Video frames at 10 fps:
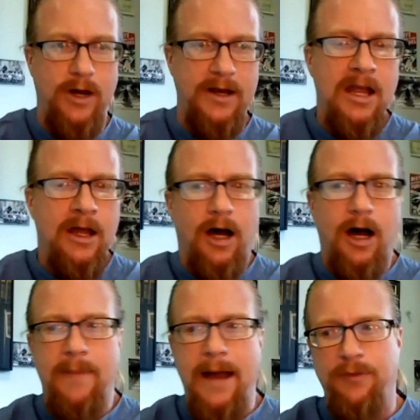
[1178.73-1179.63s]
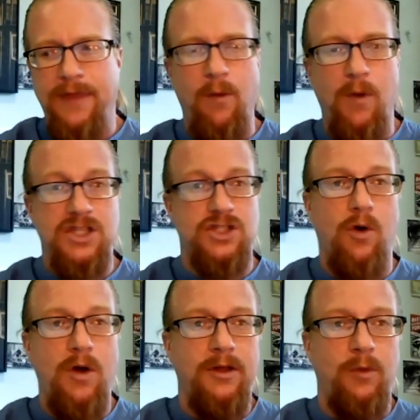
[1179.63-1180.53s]
right um, out yeah. that way.
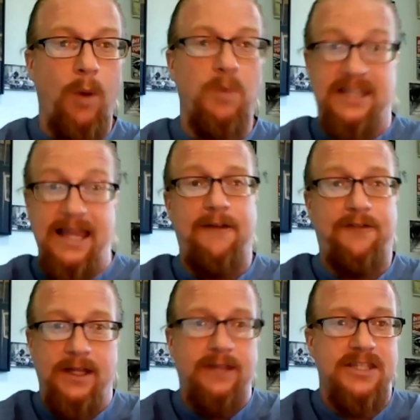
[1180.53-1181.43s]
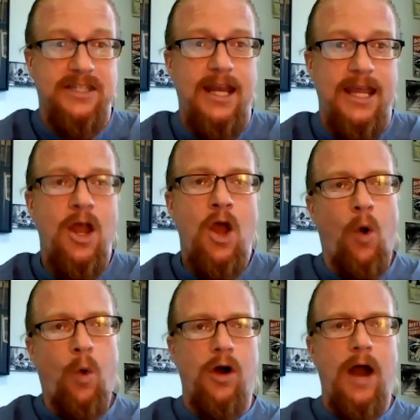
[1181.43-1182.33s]
So what was left in the city
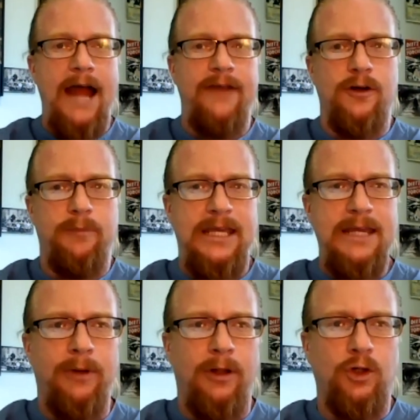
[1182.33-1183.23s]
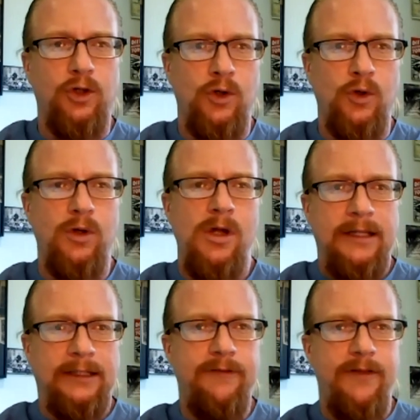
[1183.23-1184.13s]
were either people who
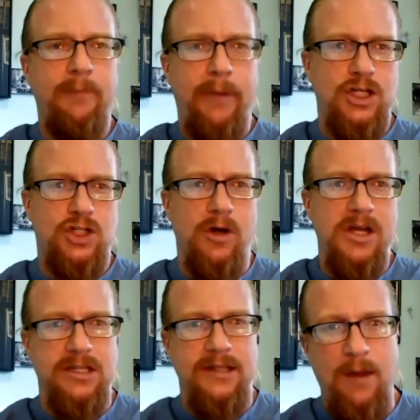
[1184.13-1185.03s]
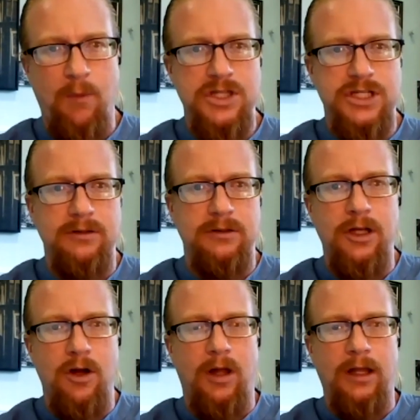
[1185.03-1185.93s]
lived there by choice, and that wasn't you
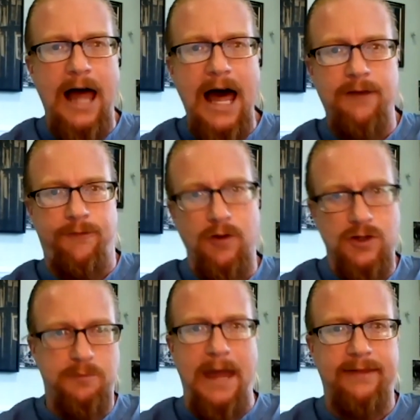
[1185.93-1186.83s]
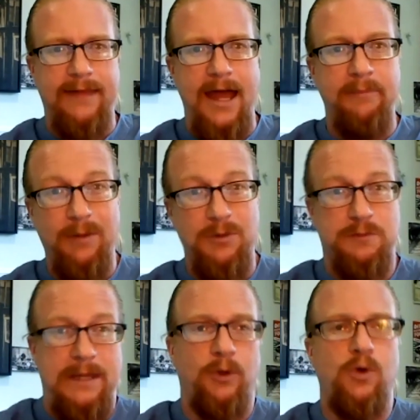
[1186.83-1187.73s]
know a lot of folks back then, but it was
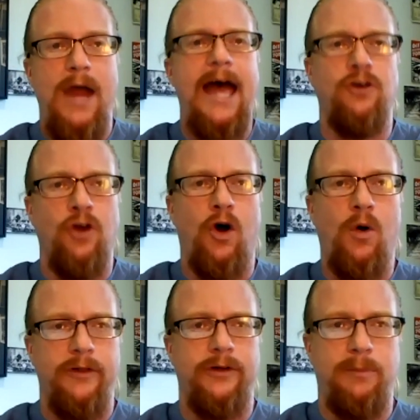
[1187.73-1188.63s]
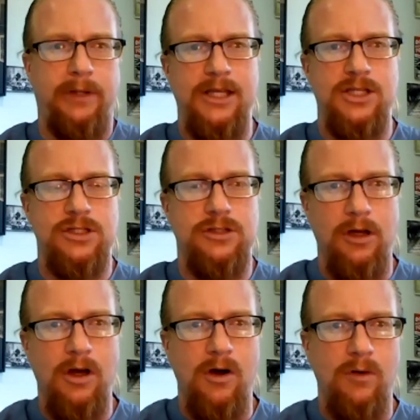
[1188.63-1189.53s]
people who had no other place to
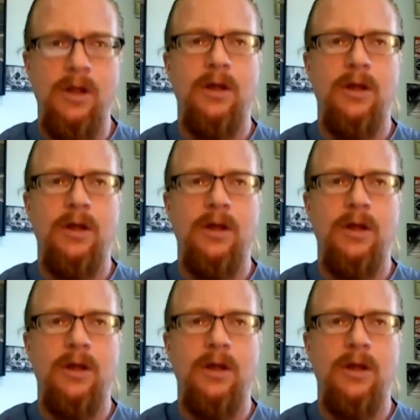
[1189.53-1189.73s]
go.